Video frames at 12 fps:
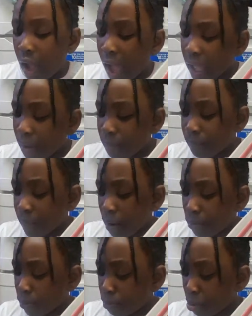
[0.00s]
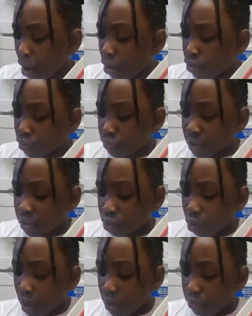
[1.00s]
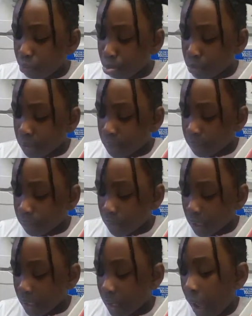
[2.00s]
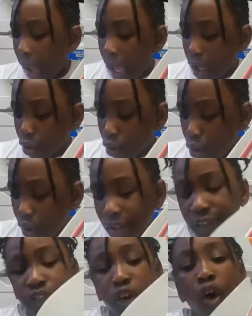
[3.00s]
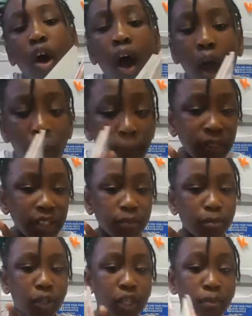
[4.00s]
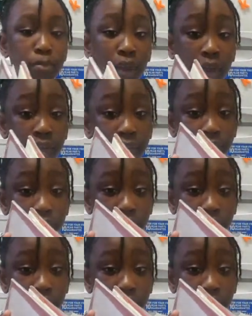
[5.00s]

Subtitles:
I am very proud of this way of breathing. I call it the Hummingbee breath.